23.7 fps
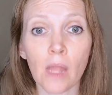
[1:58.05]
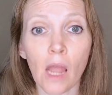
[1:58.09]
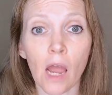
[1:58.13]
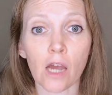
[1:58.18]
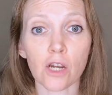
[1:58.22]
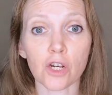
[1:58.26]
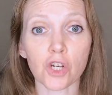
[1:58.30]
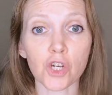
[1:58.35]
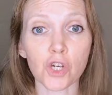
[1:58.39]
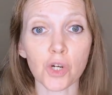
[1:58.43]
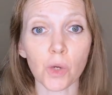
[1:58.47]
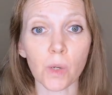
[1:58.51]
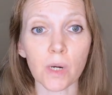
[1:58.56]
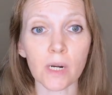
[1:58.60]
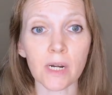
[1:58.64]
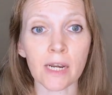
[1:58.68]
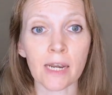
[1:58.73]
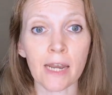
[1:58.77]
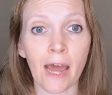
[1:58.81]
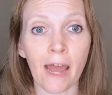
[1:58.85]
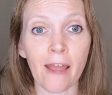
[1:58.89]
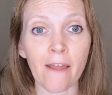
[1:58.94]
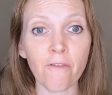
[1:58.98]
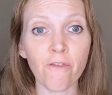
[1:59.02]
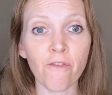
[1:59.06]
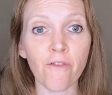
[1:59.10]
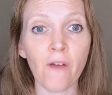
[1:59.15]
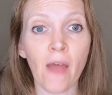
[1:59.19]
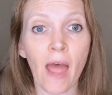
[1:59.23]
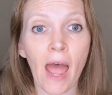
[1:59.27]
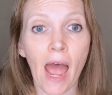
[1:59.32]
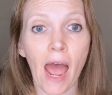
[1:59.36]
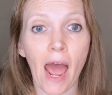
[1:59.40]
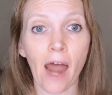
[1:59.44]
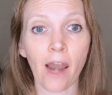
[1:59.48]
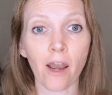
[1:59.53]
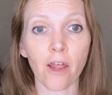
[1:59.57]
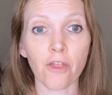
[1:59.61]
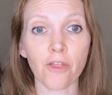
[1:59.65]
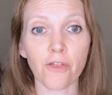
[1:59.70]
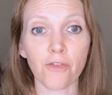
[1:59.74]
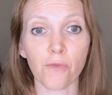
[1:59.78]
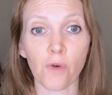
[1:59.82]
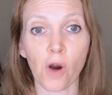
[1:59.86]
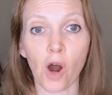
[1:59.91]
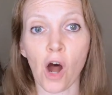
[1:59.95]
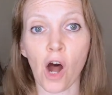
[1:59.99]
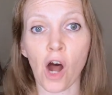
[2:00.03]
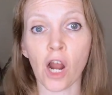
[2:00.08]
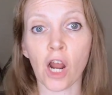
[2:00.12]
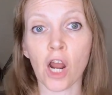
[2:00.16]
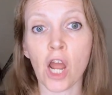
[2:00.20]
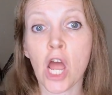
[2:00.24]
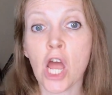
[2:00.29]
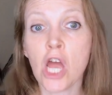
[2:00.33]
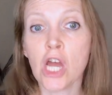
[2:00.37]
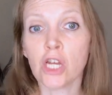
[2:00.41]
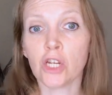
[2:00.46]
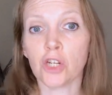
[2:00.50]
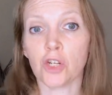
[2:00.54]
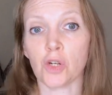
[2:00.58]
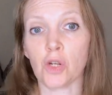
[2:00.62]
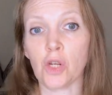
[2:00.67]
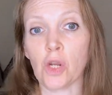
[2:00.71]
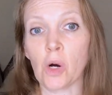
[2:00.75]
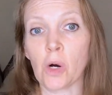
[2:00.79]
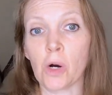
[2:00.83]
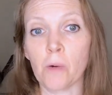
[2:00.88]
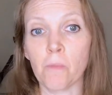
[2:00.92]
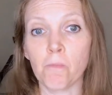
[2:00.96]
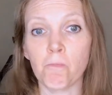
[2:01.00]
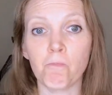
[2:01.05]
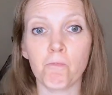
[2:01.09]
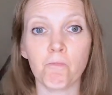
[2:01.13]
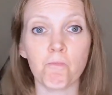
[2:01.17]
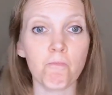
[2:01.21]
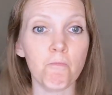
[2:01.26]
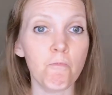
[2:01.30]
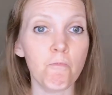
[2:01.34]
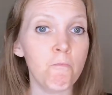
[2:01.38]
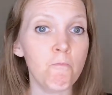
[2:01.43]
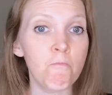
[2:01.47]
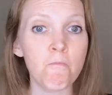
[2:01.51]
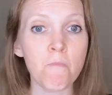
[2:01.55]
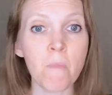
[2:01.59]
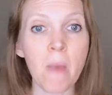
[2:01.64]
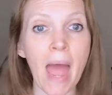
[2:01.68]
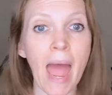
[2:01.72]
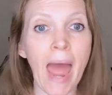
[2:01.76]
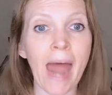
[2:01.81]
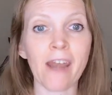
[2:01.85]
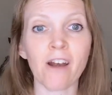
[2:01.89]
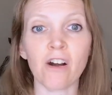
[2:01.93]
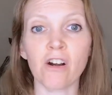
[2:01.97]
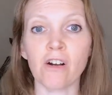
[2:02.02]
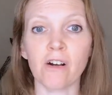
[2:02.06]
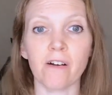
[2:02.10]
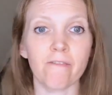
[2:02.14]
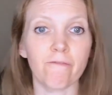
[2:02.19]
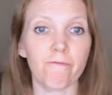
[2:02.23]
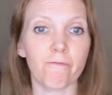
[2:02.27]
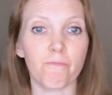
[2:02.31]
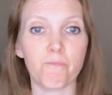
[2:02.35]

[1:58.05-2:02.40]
A short knife and a thong to your manner of